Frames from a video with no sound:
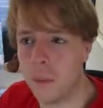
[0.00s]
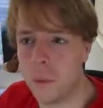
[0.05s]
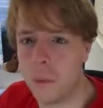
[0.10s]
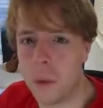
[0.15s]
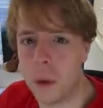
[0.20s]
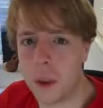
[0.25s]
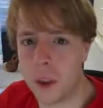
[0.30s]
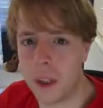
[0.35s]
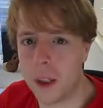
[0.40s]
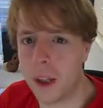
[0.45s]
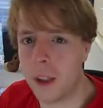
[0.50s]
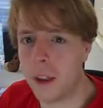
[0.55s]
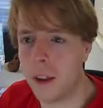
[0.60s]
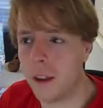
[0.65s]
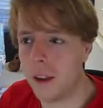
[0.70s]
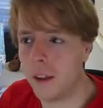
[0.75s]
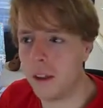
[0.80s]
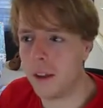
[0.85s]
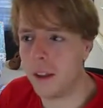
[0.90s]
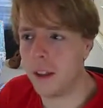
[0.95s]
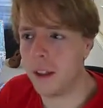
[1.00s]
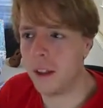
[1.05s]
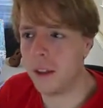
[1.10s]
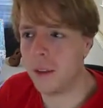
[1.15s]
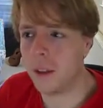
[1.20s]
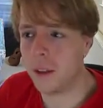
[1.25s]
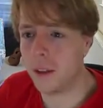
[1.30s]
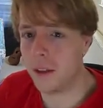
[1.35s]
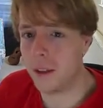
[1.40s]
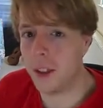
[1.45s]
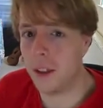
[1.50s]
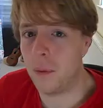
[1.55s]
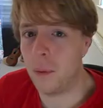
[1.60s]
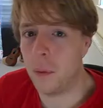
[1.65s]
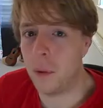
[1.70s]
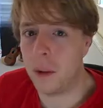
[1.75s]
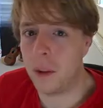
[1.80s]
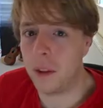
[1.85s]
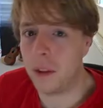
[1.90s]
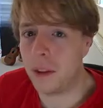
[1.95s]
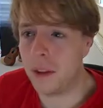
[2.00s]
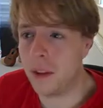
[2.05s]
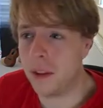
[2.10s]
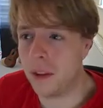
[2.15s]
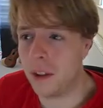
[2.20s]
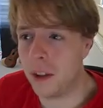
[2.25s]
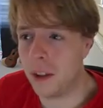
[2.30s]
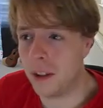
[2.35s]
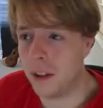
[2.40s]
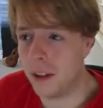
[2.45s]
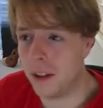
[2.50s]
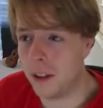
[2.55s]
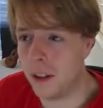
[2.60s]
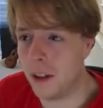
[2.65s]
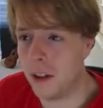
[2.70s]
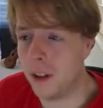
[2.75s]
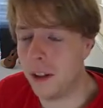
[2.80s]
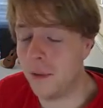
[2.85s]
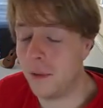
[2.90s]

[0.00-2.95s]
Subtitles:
one of the third years, because they've worked just as hard,